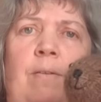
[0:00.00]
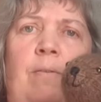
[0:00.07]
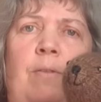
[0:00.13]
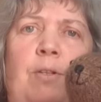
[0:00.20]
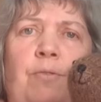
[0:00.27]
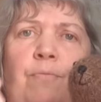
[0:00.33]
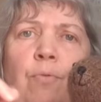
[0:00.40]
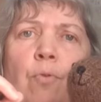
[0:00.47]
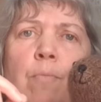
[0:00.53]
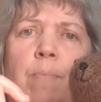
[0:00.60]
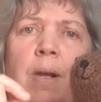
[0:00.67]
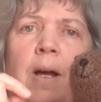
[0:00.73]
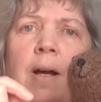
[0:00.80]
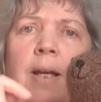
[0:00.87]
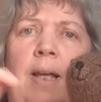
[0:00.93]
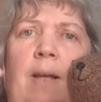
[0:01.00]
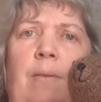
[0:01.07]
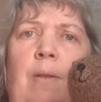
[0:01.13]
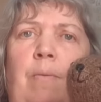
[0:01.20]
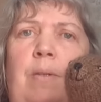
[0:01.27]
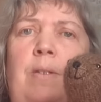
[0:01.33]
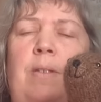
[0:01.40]
There's 4-ply, and
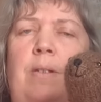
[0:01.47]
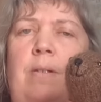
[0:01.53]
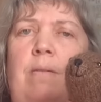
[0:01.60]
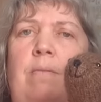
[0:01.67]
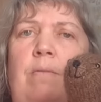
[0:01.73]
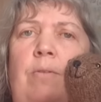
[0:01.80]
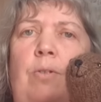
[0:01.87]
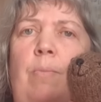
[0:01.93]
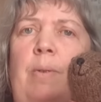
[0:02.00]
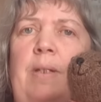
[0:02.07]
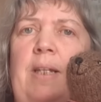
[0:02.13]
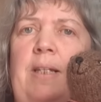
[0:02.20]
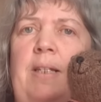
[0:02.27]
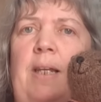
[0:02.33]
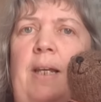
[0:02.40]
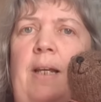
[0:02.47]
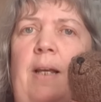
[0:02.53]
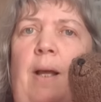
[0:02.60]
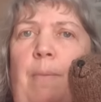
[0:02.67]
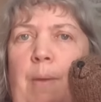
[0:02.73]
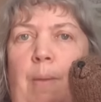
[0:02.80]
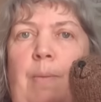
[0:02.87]
then there's double knitting,
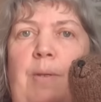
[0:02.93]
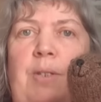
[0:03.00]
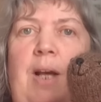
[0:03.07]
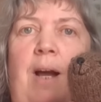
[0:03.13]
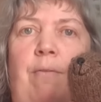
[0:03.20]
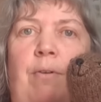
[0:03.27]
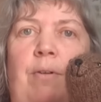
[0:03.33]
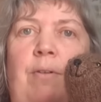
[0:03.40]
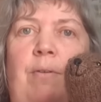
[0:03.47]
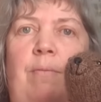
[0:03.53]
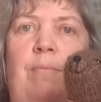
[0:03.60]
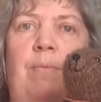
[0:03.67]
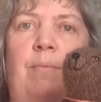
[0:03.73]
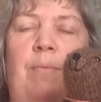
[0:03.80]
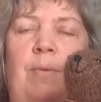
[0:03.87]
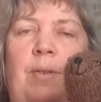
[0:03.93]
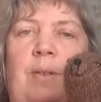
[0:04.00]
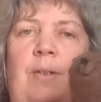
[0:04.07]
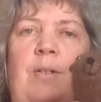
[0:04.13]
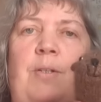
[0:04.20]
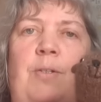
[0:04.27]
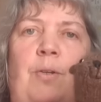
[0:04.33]
and then there's Aran.
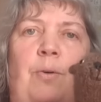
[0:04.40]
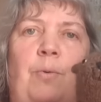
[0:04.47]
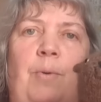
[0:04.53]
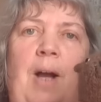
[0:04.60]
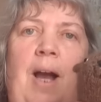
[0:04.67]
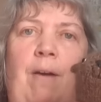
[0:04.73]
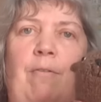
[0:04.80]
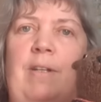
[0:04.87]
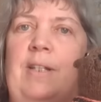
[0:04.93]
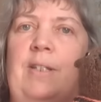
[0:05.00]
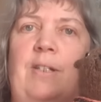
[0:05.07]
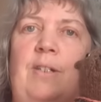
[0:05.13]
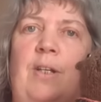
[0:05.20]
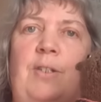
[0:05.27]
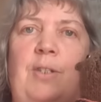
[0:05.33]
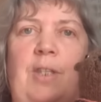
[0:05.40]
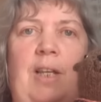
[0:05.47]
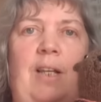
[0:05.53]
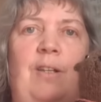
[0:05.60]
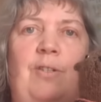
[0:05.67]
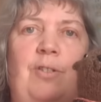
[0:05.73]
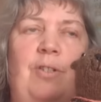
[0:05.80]
So Aran isn't as
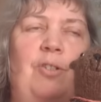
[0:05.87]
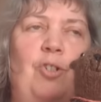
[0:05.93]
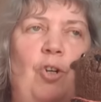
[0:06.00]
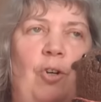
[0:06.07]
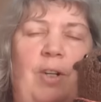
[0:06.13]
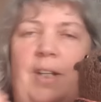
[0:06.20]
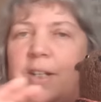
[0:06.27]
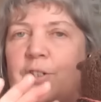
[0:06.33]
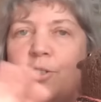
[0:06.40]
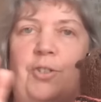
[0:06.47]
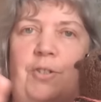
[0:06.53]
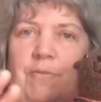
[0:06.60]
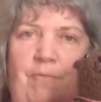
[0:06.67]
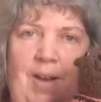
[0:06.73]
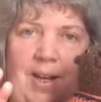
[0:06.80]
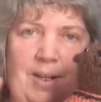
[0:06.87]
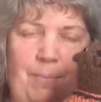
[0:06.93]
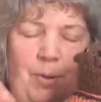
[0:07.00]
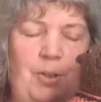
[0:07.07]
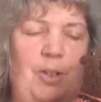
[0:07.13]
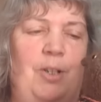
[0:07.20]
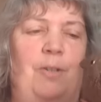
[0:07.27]
thick as chunky, just for
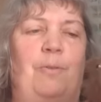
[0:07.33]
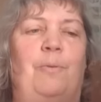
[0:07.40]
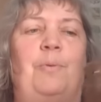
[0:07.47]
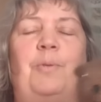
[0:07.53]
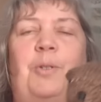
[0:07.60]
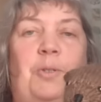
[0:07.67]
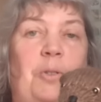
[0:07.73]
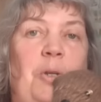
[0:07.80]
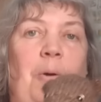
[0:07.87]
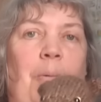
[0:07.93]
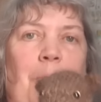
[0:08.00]
anybody who doesn't know